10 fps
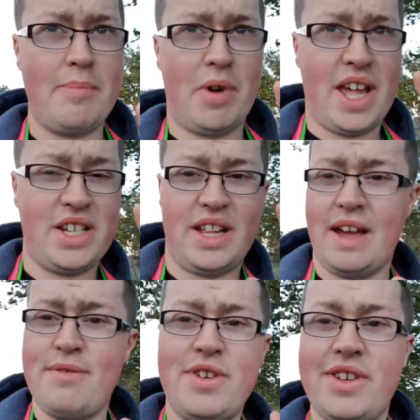it, but I actually
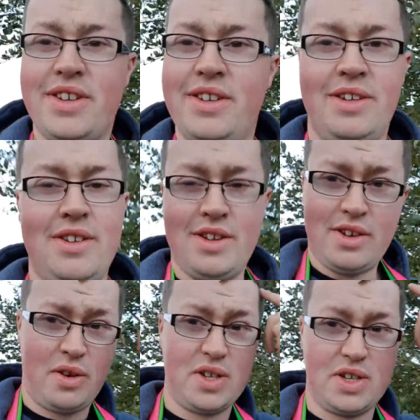haven't
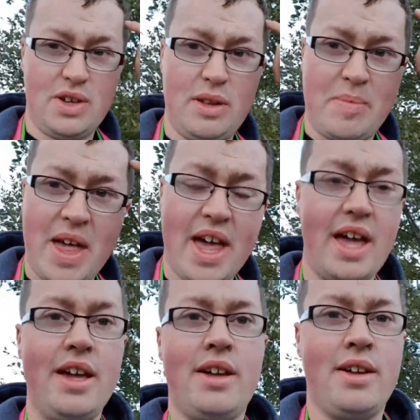because it's all up
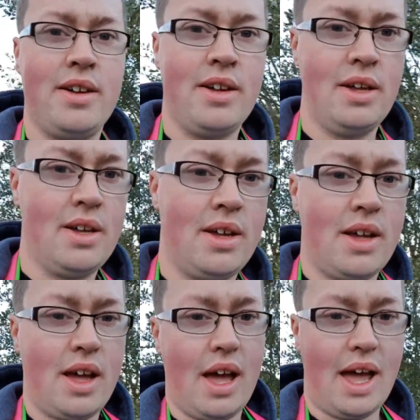there.
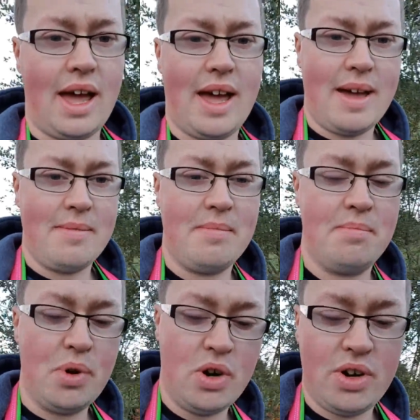
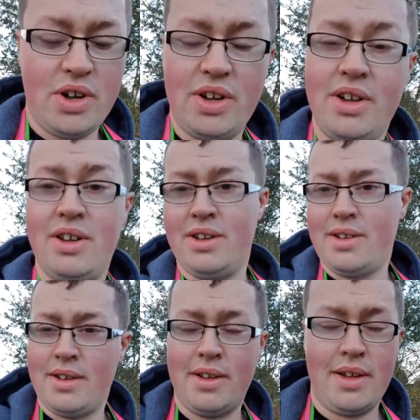Um, but
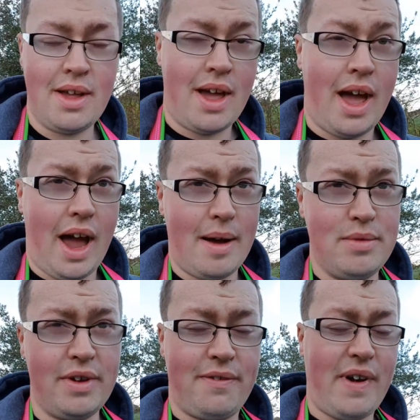I'm
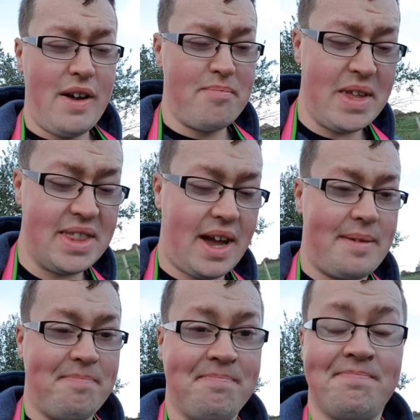doing five midnight